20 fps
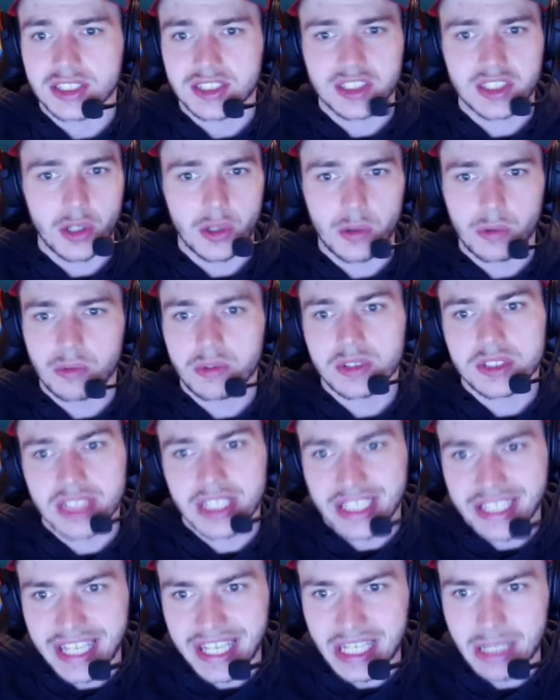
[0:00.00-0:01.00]
So to
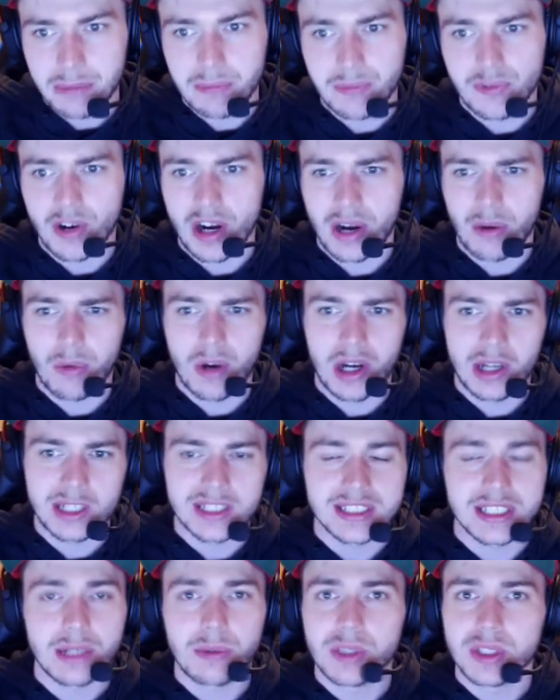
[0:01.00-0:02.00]
keep Fry1,
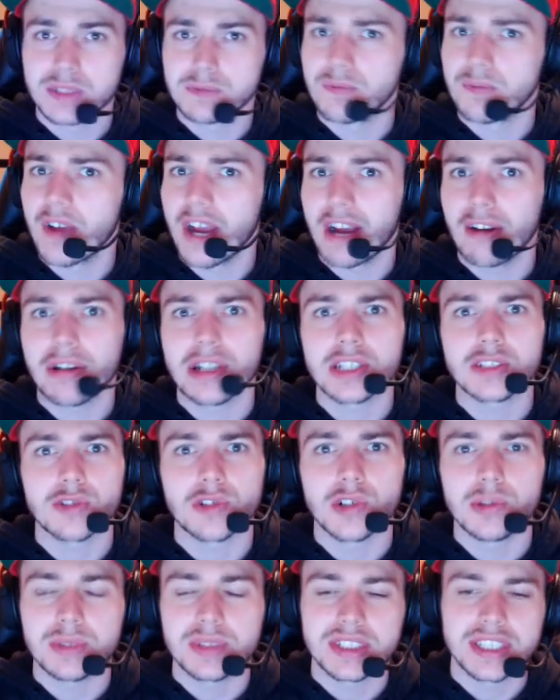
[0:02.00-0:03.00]
as there was various
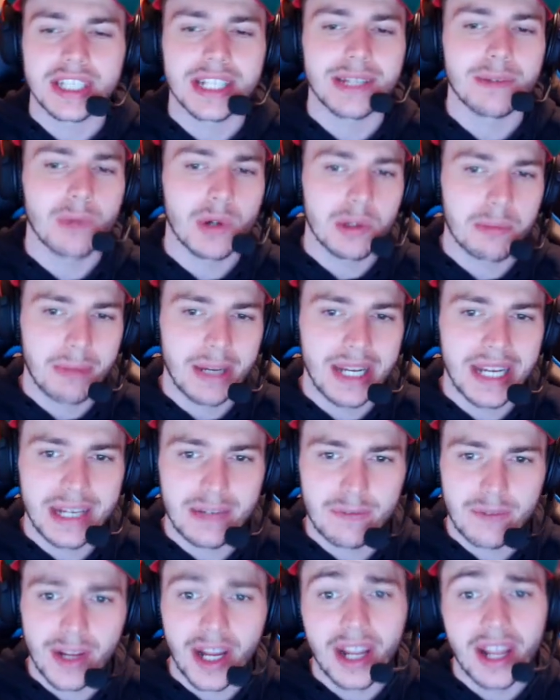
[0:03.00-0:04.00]
rumours that he would be
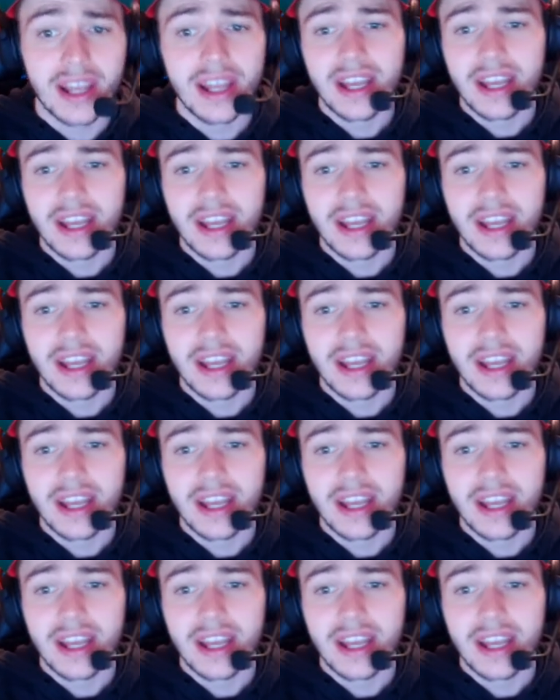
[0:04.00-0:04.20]
leaving,